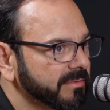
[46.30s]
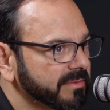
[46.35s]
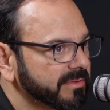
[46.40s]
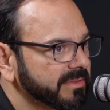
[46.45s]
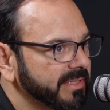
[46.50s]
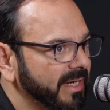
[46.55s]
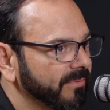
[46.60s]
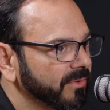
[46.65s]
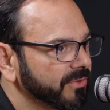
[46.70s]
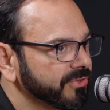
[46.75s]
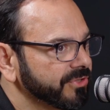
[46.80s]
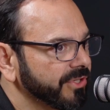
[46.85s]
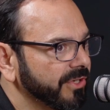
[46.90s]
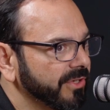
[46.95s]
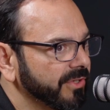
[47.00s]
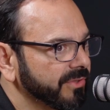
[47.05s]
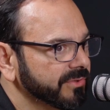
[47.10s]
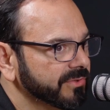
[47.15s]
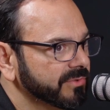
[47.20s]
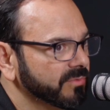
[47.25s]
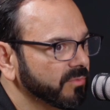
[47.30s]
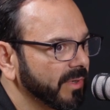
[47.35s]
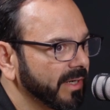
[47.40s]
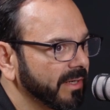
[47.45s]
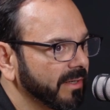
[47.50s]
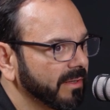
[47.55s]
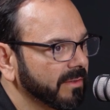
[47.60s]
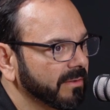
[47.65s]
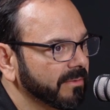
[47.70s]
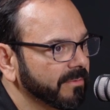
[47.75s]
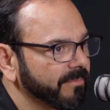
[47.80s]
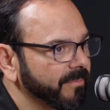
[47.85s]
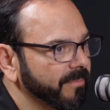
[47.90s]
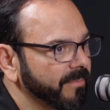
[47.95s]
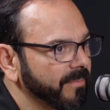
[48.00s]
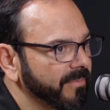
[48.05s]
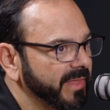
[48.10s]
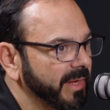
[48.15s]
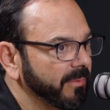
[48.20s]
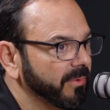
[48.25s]
several shows where
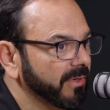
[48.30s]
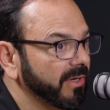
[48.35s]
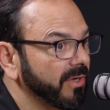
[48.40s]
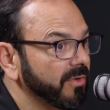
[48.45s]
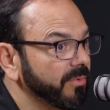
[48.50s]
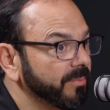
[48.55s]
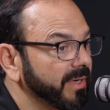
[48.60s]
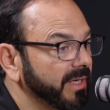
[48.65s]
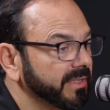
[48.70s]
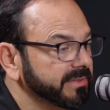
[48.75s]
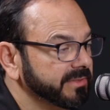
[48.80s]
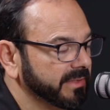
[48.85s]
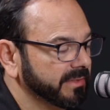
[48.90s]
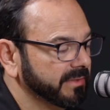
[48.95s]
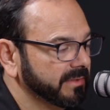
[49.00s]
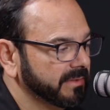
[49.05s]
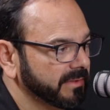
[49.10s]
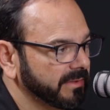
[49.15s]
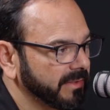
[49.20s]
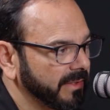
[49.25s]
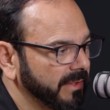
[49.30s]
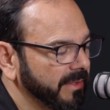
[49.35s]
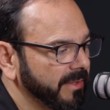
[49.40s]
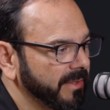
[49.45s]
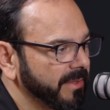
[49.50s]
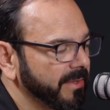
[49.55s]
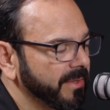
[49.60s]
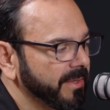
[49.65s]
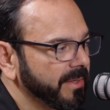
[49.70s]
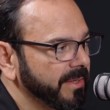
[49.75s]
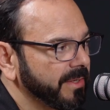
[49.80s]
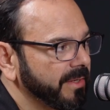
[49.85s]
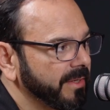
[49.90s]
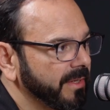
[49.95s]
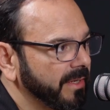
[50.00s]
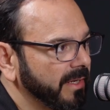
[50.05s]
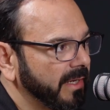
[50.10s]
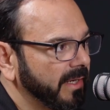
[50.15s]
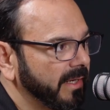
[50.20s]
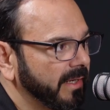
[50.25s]
they were low budget
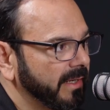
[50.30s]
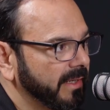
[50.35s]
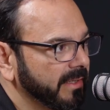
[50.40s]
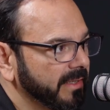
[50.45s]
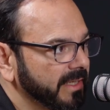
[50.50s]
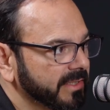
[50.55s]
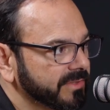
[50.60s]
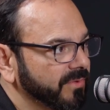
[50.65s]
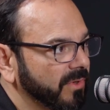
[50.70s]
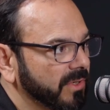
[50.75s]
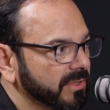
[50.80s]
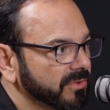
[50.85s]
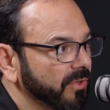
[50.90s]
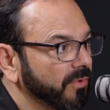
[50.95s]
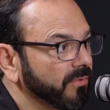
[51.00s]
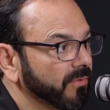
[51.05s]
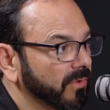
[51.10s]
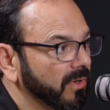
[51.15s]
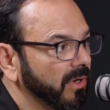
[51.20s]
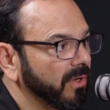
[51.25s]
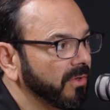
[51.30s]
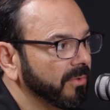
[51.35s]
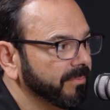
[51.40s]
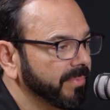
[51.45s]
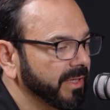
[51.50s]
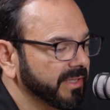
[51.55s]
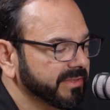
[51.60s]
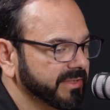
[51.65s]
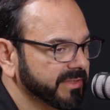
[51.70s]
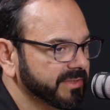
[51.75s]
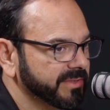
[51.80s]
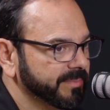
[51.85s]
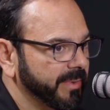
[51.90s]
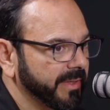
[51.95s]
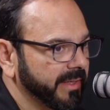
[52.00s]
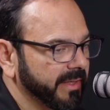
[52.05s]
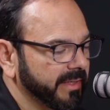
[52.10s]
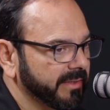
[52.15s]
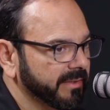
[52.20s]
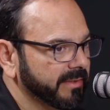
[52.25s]
as far as overall budget
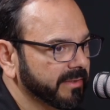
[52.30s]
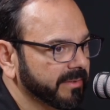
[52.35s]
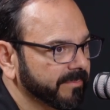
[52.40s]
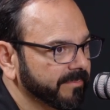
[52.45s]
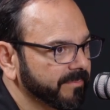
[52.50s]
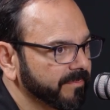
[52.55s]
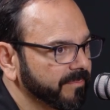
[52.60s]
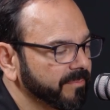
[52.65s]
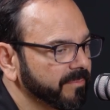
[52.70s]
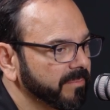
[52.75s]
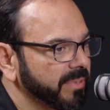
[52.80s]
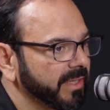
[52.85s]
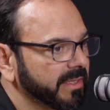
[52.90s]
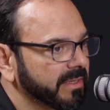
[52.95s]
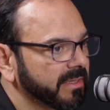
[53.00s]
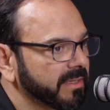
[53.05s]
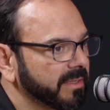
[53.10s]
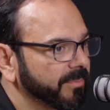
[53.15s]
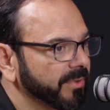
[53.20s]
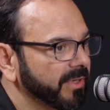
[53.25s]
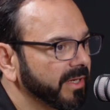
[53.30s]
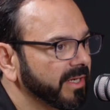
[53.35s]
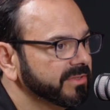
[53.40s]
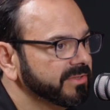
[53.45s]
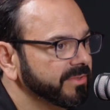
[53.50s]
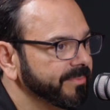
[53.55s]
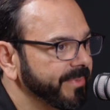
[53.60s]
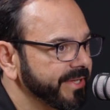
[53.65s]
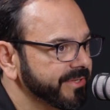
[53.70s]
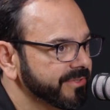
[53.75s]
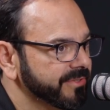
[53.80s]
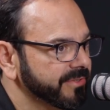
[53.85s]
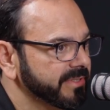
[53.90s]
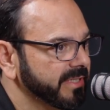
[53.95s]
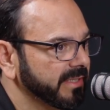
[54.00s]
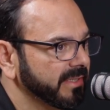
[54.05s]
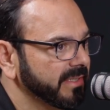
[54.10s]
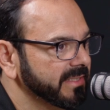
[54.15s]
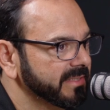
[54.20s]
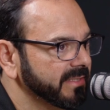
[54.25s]
spend, but the production manager
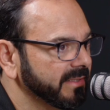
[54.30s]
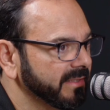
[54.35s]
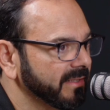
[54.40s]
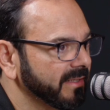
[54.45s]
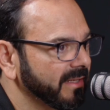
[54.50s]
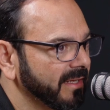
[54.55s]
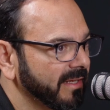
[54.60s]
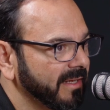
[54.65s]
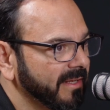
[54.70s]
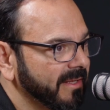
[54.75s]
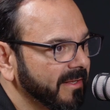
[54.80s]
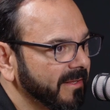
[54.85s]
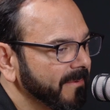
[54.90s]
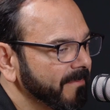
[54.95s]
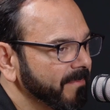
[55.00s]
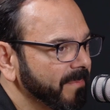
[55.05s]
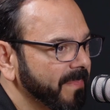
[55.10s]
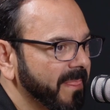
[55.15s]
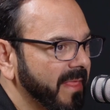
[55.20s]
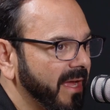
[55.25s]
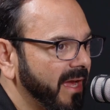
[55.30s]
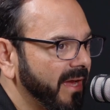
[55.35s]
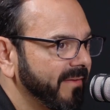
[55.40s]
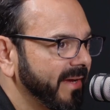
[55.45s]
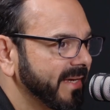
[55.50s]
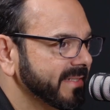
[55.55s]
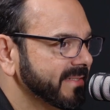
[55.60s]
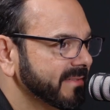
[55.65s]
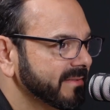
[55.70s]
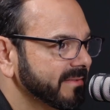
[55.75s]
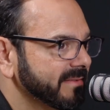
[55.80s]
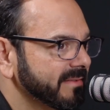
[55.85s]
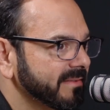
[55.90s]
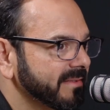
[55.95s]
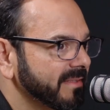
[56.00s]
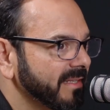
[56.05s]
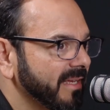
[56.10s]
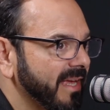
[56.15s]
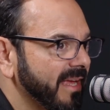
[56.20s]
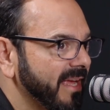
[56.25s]
said, "Listen, I've
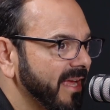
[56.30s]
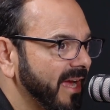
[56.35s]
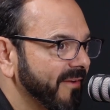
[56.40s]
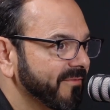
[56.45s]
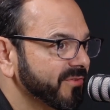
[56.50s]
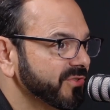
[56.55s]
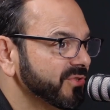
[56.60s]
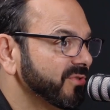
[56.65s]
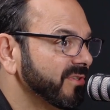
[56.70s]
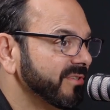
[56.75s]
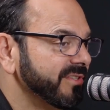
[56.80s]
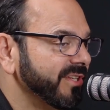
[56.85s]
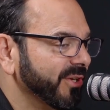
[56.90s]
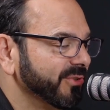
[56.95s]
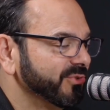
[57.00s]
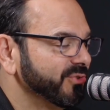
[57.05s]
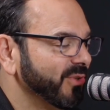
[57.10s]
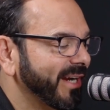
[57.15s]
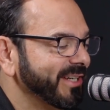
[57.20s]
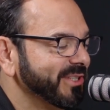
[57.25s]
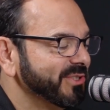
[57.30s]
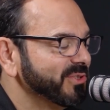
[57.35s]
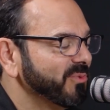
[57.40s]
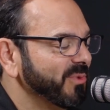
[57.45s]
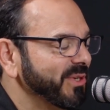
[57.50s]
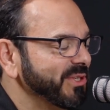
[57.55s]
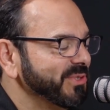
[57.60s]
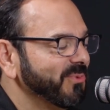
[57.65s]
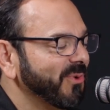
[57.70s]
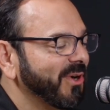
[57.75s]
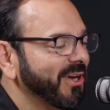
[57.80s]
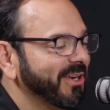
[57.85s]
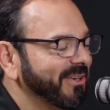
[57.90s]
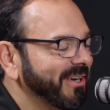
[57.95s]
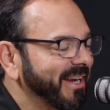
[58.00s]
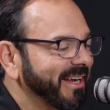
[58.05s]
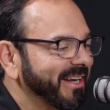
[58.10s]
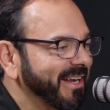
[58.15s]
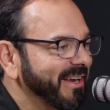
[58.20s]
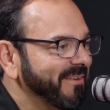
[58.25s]
tried to squeeze
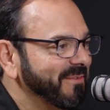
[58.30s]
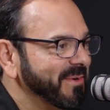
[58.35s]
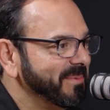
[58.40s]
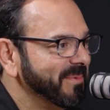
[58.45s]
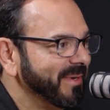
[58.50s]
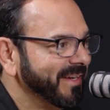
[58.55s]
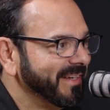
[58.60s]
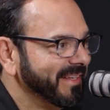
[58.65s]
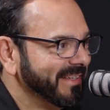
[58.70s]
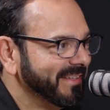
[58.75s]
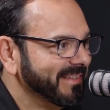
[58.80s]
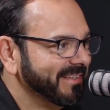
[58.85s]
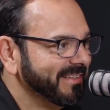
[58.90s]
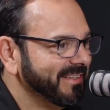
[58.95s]
water out of everybody,